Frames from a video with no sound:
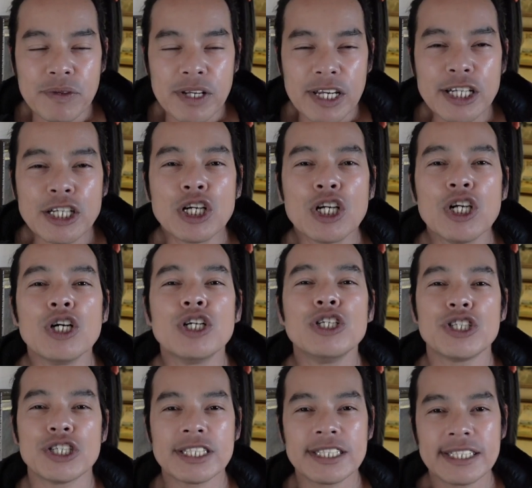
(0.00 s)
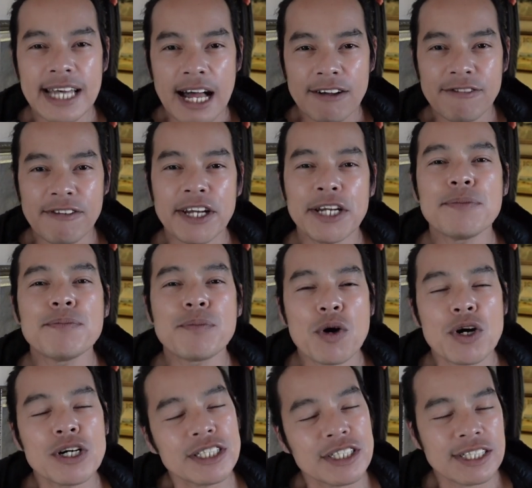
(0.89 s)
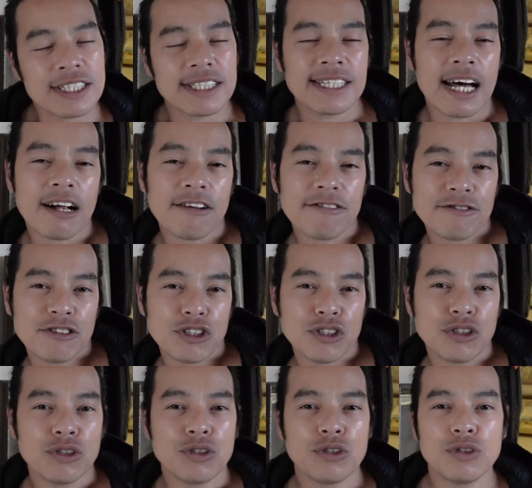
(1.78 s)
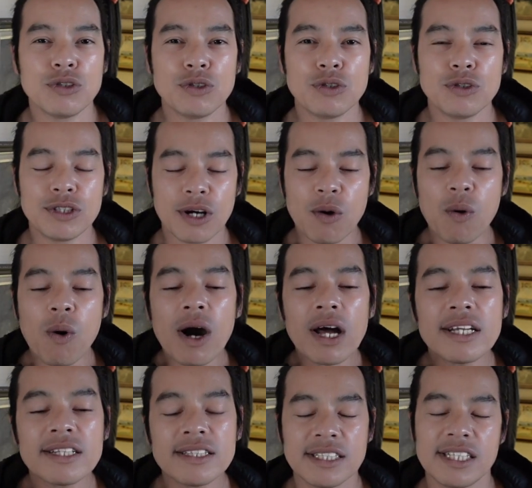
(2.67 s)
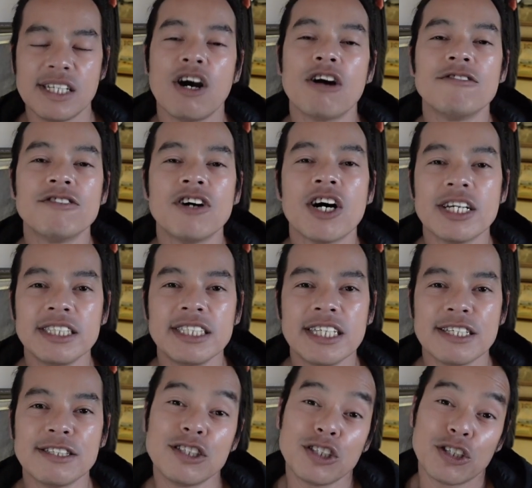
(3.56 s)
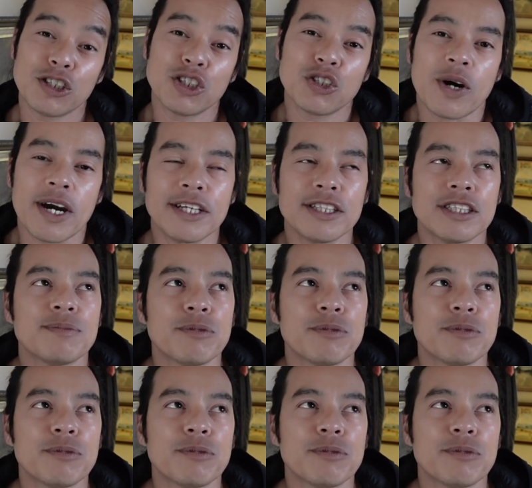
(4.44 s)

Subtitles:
include yourself and immerse yourself to the quality of contents you're trying to